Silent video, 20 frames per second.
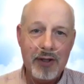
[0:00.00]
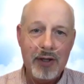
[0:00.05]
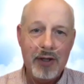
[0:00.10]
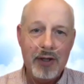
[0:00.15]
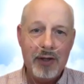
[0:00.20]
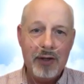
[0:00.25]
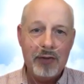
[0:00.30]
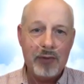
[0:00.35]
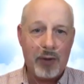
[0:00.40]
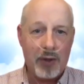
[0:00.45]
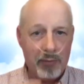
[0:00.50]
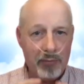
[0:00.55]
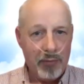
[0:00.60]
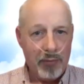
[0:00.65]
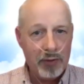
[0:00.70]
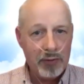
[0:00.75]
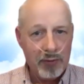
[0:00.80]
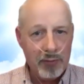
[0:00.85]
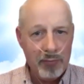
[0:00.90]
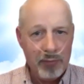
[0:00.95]
So our most
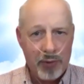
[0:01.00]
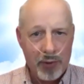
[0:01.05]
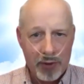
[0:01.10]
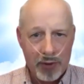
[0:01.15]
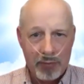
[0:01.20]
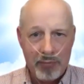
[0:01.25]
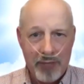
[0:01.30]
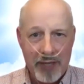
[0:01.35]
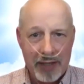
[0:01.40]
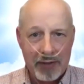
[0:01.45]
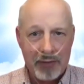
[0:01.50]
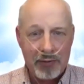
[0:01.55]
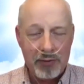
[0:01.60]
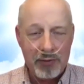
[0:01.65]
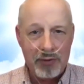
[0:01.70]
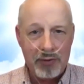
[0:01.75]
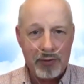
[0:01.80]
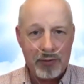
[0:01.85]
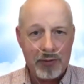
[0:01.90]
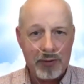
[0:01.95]
important
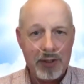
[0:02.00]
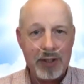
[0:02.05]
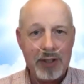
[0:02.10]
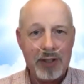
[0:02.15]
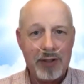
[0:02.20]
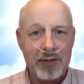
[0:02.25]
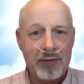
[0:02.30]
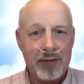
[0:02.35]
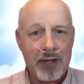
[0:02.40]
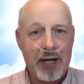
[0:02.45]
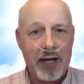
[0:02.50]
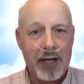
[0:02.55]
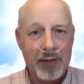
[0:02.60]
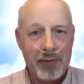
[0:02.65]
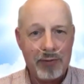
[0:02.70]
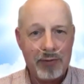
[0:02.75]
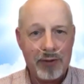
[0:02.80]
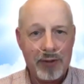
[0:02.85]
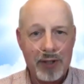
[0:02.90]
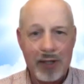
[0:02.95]
macronutrient is the
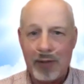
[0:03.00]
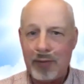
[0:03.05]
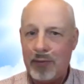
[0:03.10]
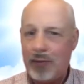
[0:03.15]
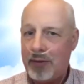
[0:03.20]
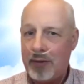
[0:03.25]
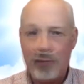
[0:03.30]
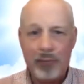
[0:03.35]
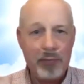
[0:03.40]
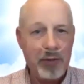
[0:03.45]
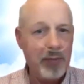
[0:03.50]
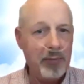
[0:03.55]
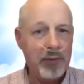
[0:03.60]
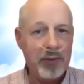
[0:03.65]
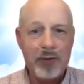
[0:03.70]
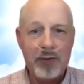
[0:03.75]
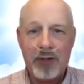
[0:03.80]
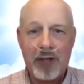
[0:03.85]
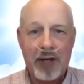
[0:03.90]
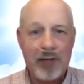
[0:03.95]
hydrogen, and people
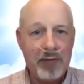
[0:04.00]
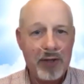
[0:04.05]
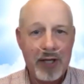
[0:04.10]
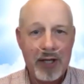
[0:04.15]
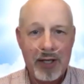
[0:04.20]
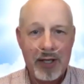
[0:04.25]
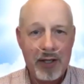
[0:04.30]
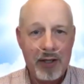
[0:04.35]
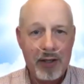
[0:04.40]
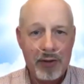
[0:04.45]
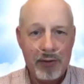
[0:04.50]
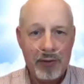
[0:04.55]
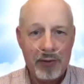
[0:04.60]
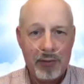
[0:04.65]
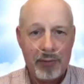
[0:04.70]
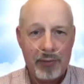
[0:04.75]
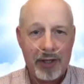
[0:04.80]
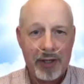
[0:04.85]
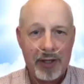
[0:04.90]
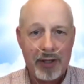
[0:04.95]
just haven't had any clue
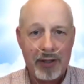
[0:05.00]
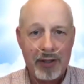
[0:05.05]
about it.